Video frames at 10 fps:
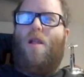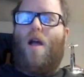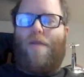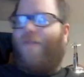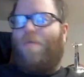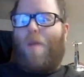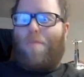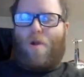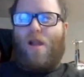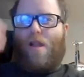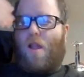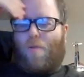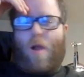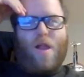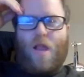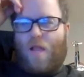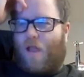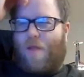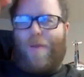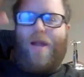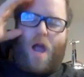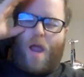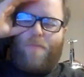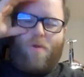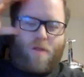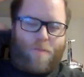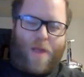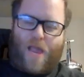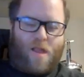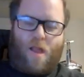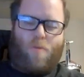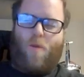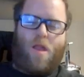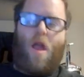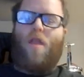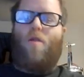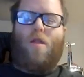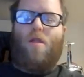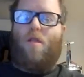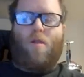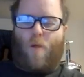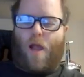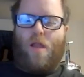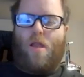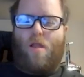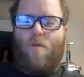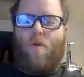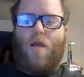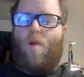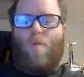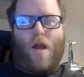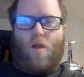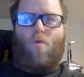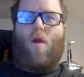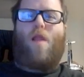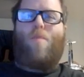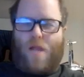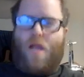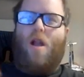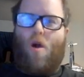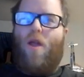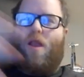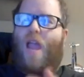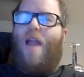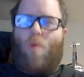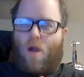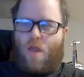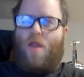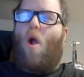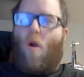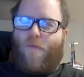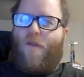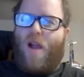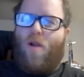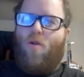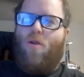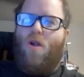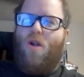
I think my brain's like racing at the speed of hyperspace. Like, we saw the race. Well, not Razor Crest, but, you know, his N1 Starfighter.